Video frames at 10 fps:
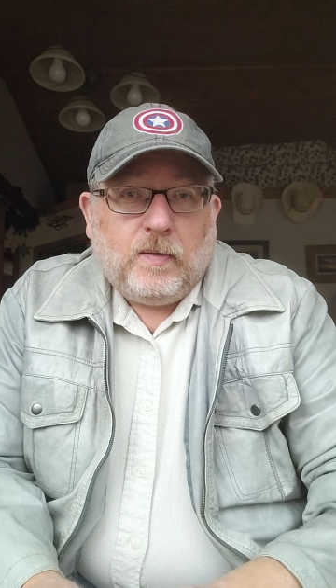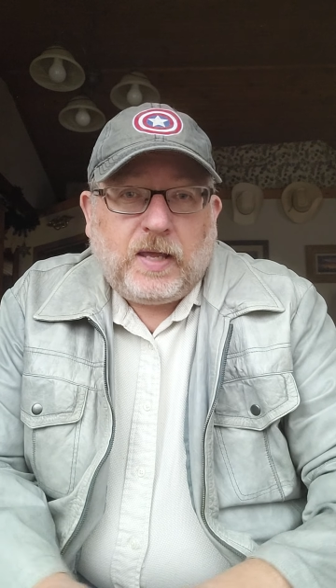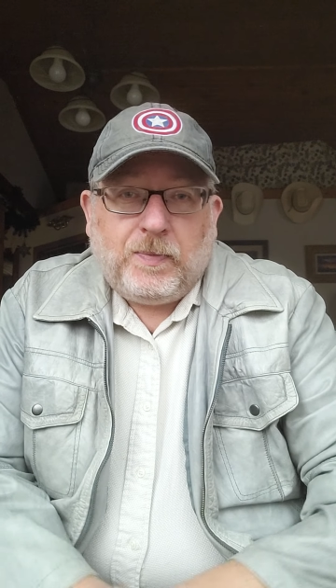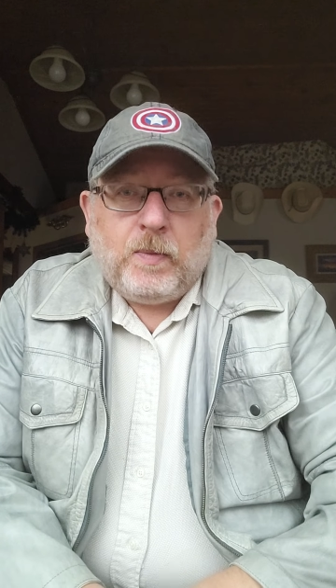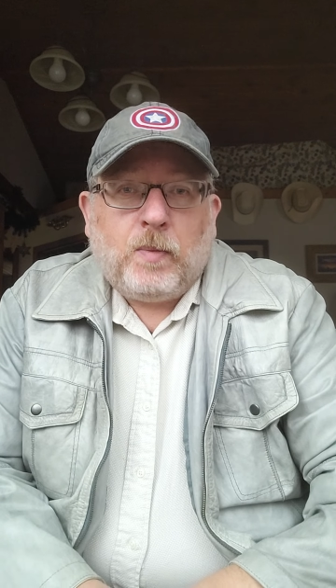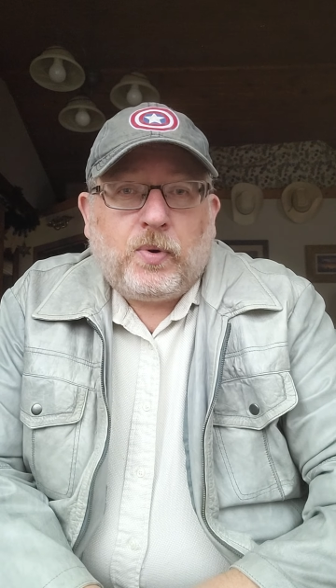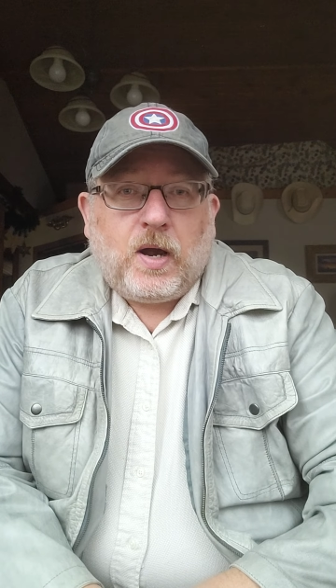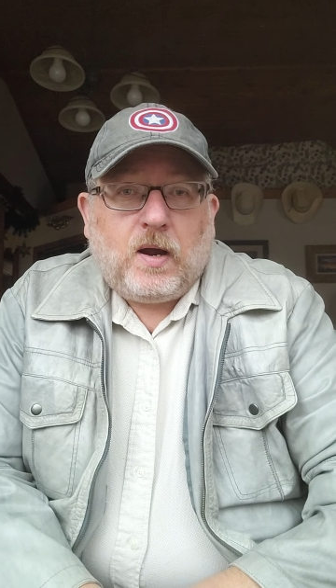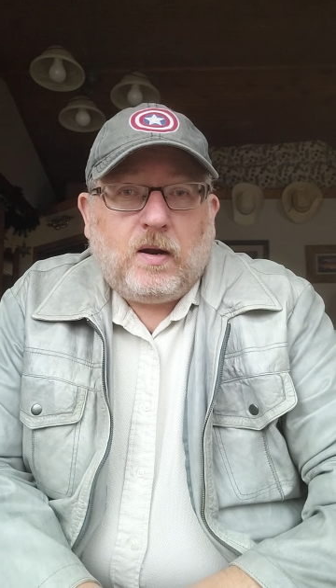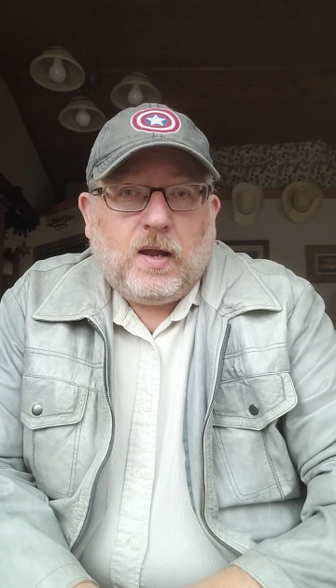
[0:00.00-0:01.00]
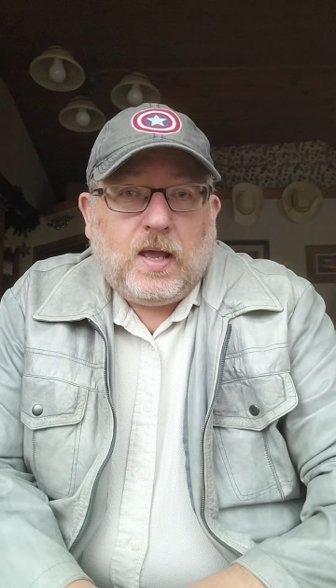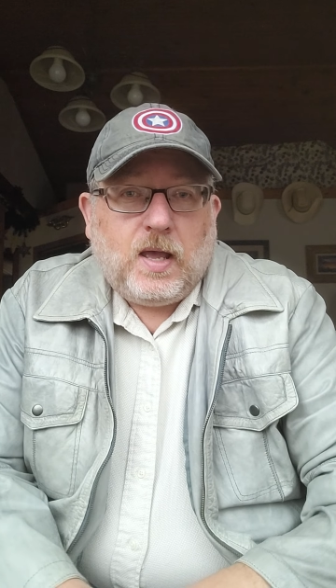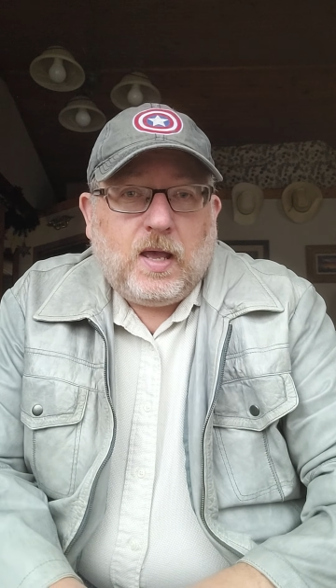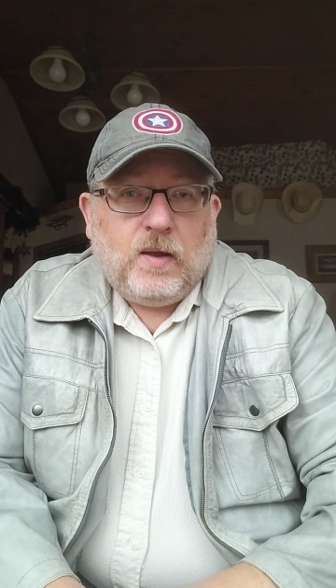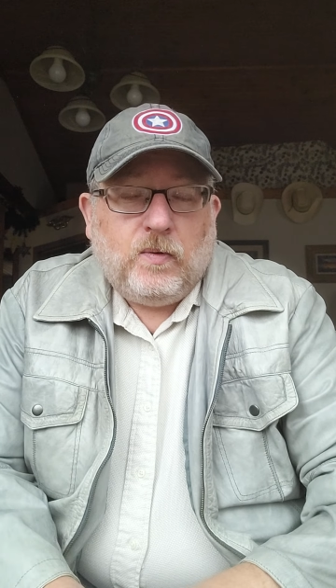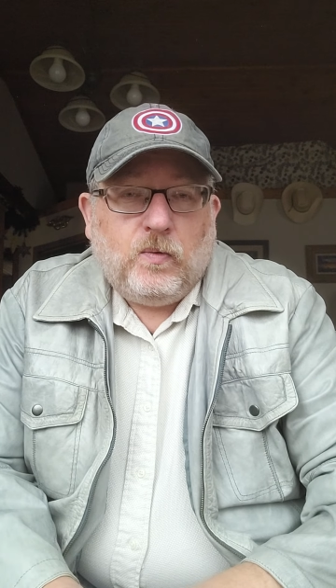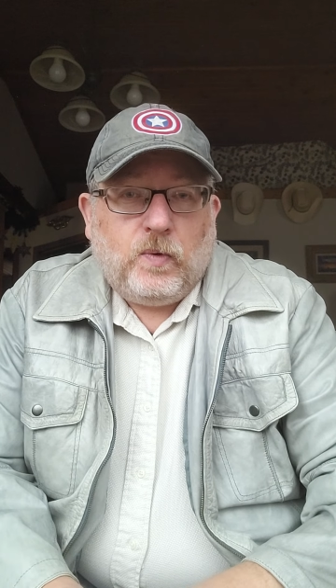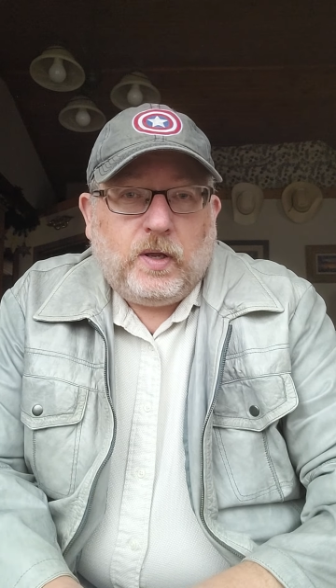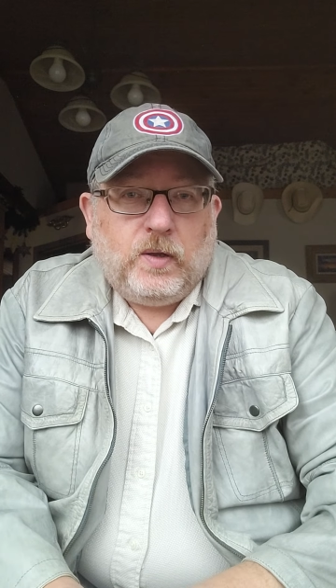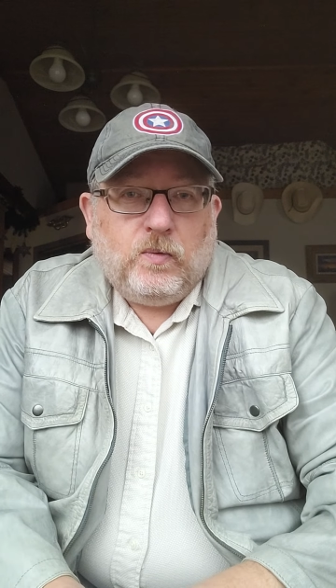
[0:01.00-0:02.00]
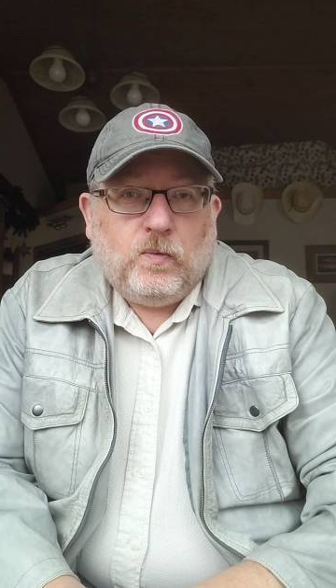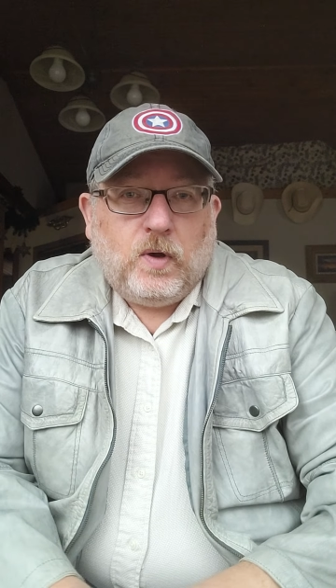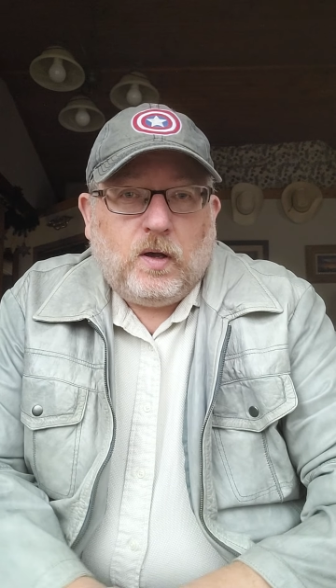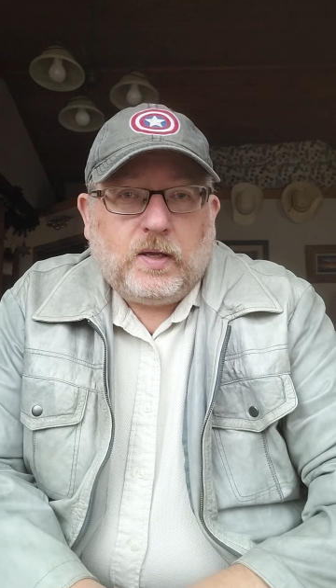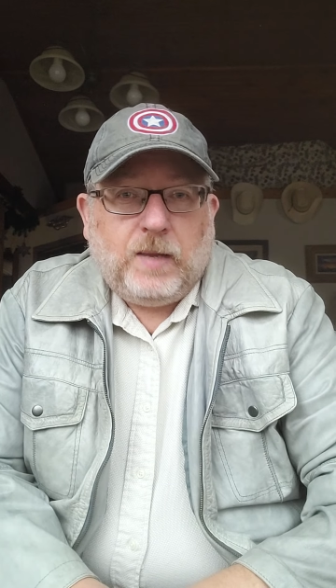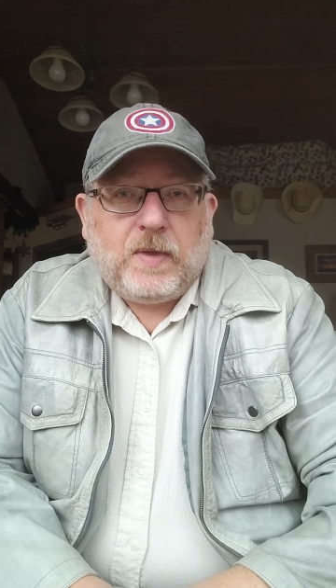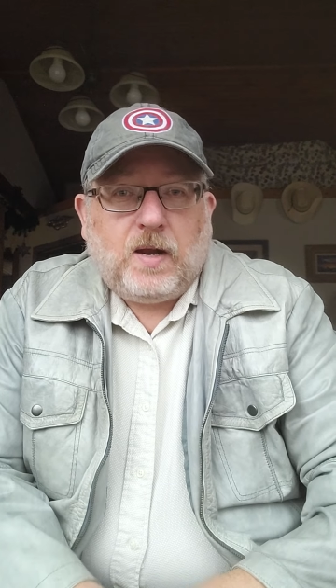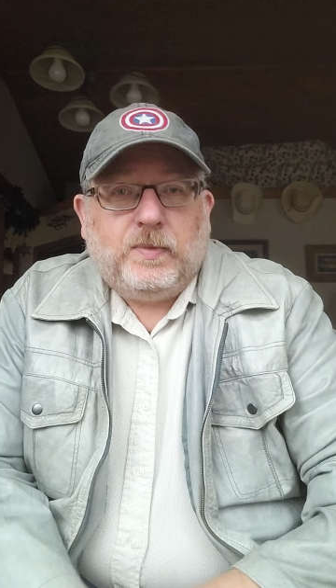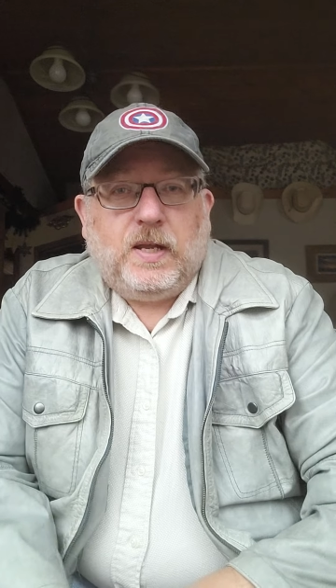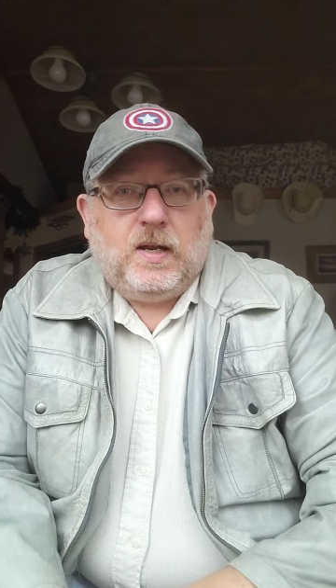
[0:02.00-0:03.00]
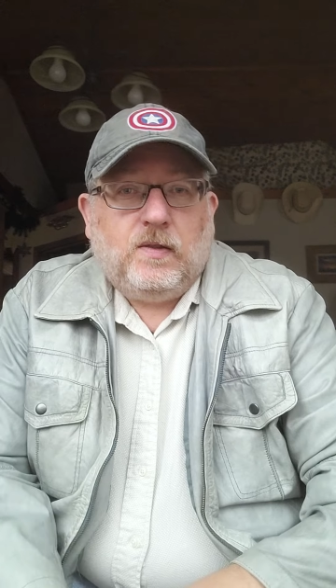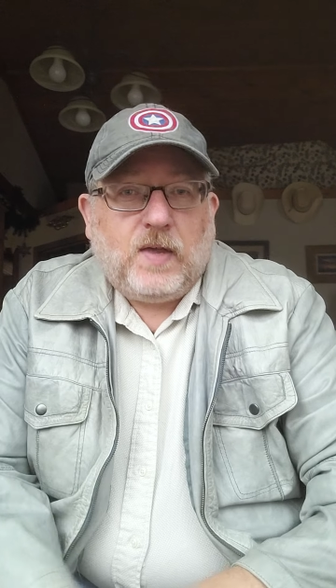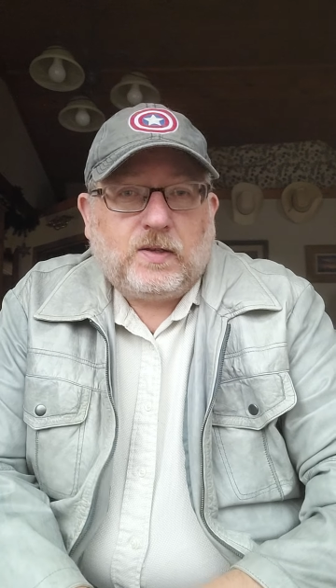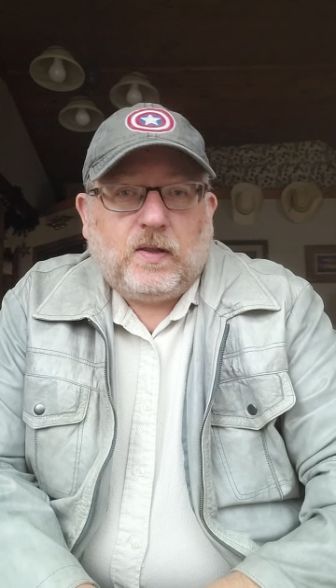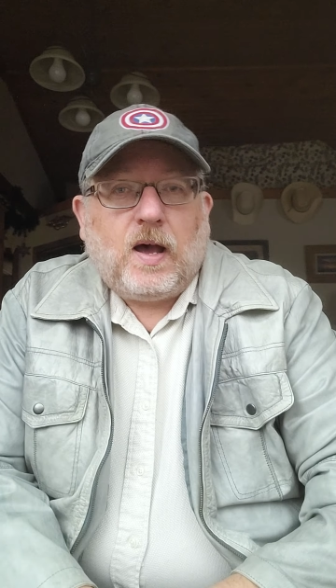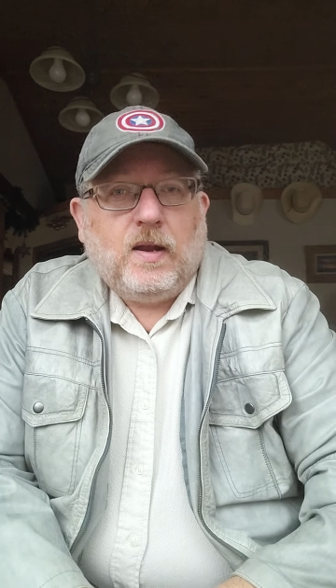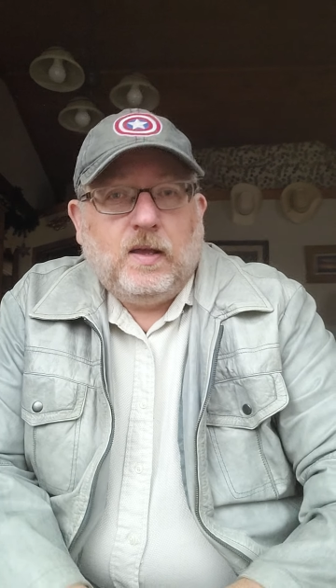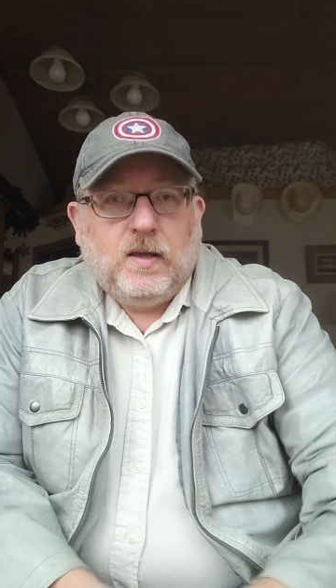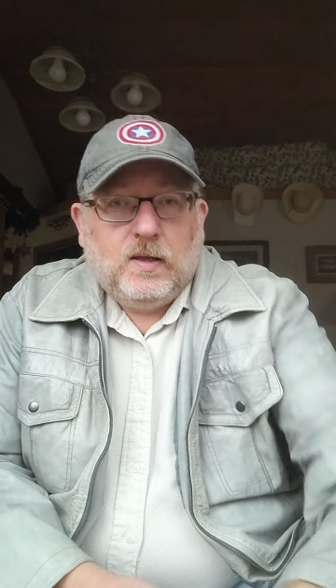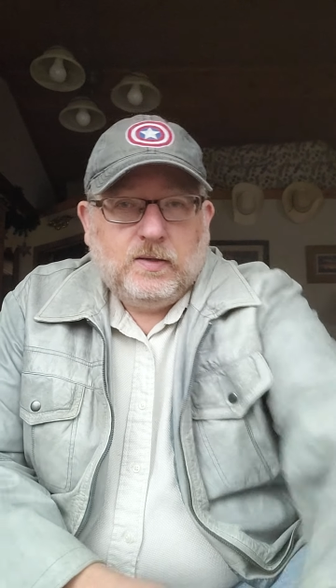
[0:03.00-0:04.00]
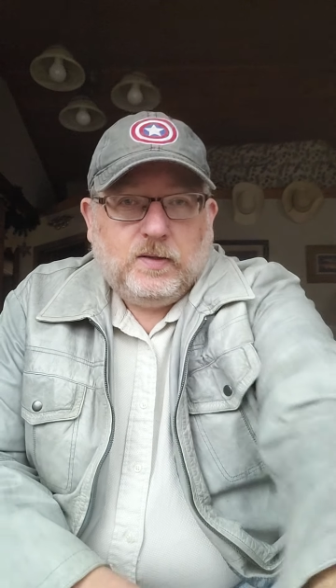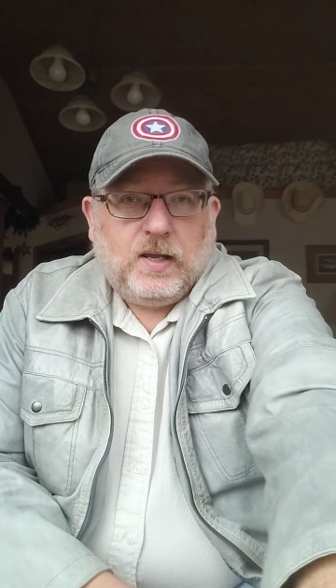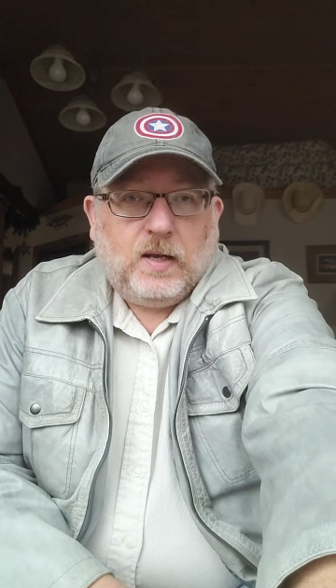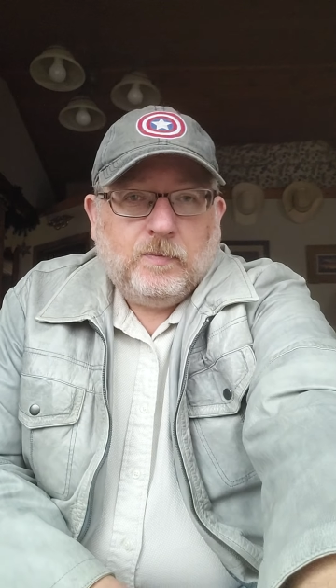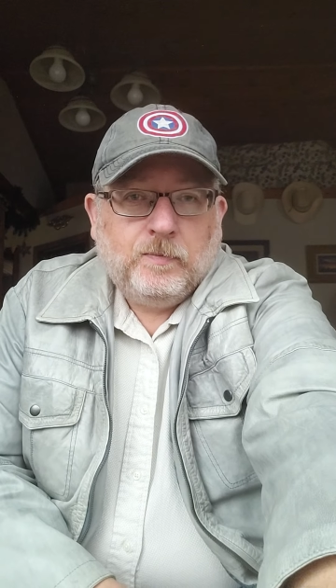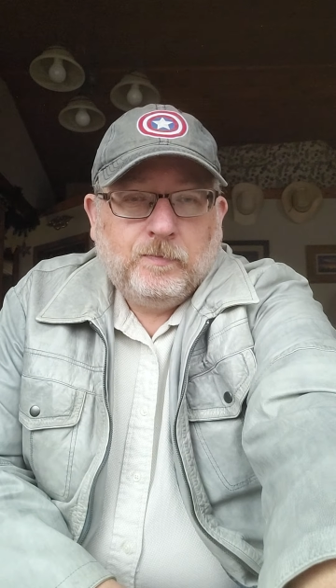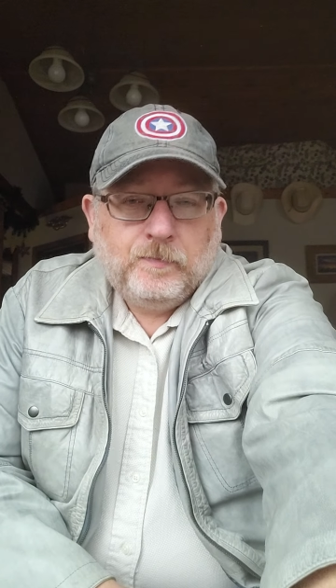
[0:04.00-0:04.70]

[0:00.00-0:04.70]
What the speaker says: Keep them in prayer, and we will keep that updated. Thanks a lot. See you again.